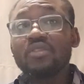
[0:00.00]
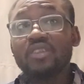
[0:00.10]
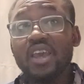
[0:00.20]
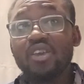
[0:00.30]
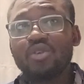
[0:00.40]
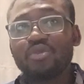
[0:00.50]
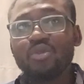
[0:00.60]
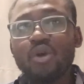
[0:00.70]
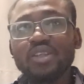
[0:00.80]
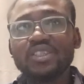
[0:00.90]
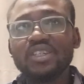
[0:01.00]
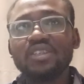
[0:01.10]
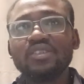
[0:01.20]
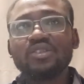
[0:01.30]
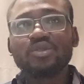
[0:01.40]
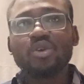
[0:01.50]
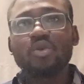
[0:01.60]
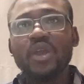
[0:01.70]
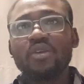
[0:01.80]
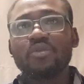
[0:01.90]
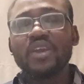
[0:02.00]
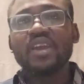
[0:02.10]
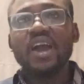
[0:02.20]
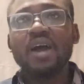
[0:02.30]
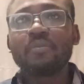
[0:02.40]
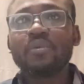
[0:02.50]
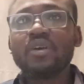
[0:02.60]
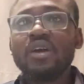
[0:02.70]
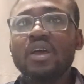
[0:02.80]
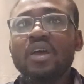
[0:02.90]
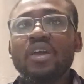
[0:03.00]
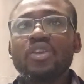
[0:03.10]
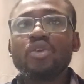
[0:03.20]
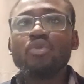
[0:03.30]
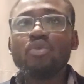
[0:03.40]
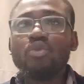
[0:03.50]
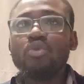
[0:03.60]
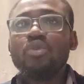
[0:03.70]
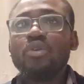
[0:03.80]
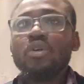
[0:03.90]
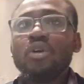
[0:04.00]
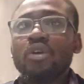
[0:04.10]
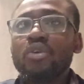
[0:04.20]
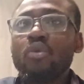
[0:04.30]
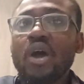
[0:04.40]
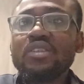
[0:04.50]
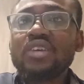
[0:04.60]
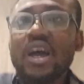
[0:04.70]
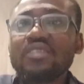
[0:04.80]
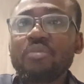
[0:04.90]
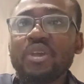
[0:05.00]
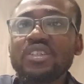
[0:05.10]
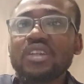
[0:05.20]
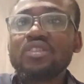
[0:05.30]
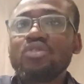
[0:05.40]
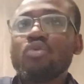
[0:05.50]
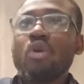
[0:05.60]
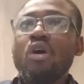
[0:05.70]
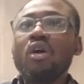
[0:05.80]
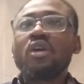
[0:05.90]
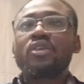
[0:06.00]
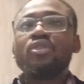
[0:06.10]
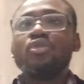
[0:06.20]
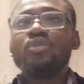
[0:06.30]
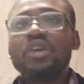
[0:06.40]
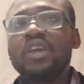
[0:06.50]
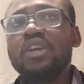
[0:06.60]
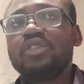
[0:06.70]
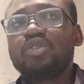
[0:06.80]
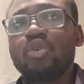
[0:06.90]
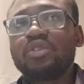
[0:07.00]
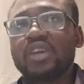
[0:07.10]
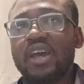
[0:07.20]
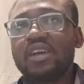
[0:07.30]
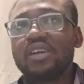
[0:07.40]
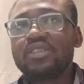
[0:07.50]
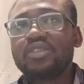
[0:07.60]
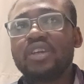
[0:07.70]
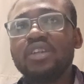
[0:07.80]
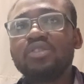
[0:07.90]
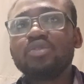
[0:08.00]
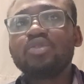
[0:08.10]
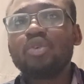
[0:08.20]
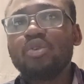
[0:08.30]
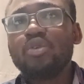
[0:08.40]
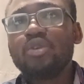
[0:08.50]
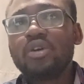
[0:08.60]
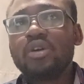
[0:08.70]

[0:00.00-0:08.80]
Thank you for watching. So a quick recap: you want to ask the patient to walk, you do the heel to toe